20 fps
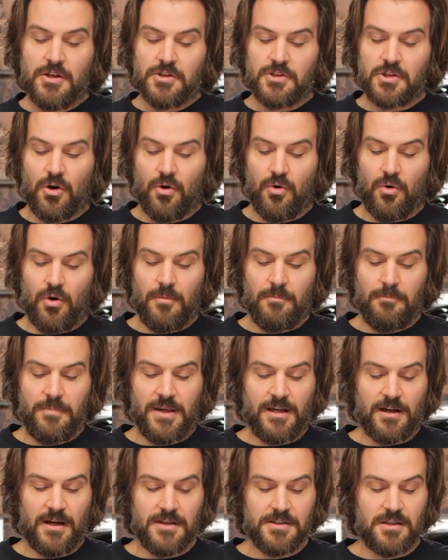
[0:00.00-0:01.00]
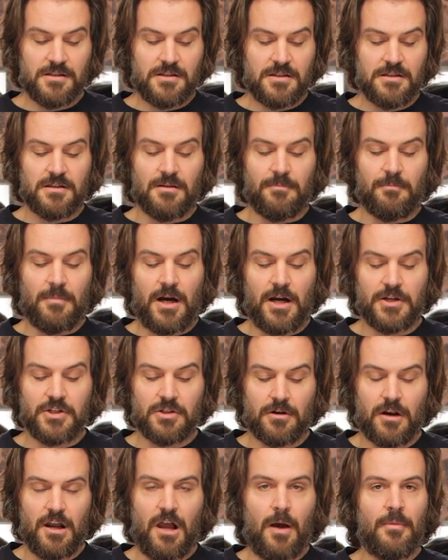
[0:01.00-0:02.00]
So because this is a
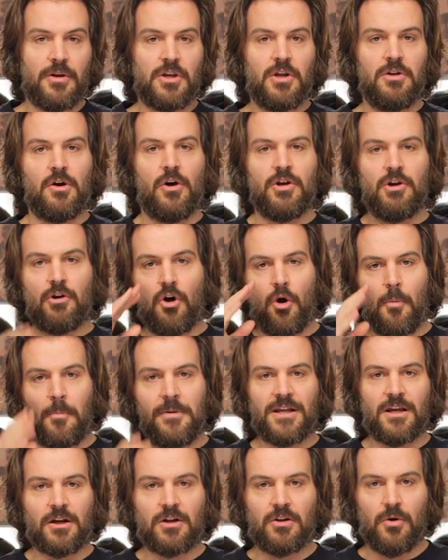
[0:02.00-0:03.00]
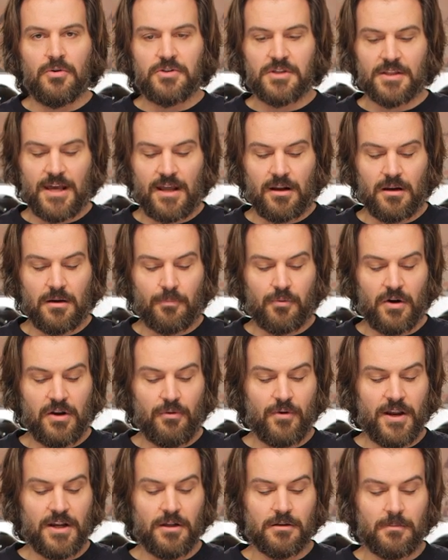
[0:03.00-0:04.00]
modular helmet, you know you're opening and closing that on a pretty
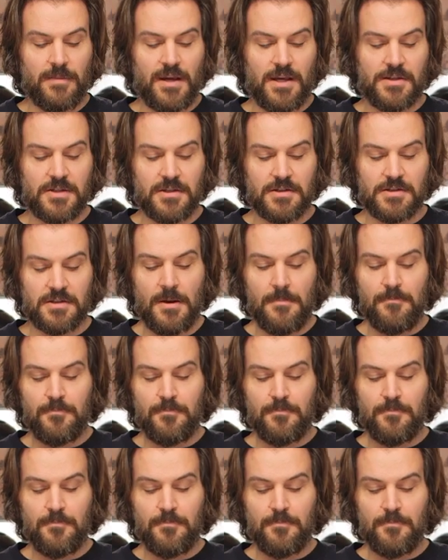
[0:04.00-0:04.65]
regular basis.